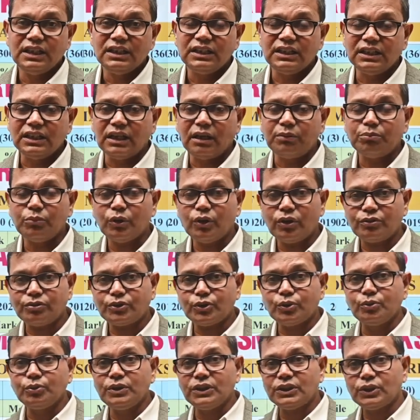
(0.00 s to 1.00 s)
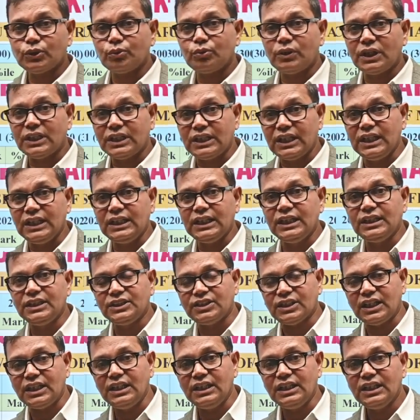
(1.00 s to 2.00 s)
Number of students who are taking
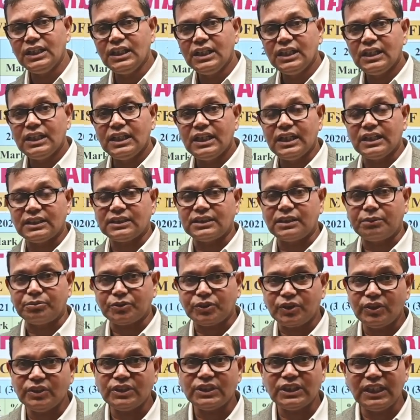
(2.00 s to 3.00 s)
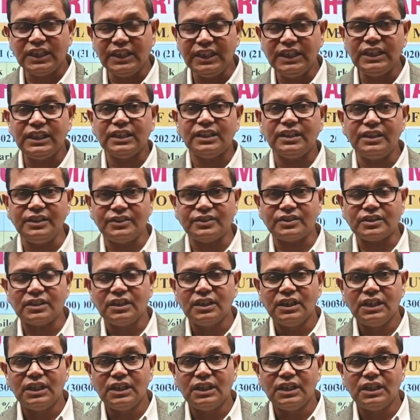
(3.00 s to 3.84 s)
JEE has substantially increased.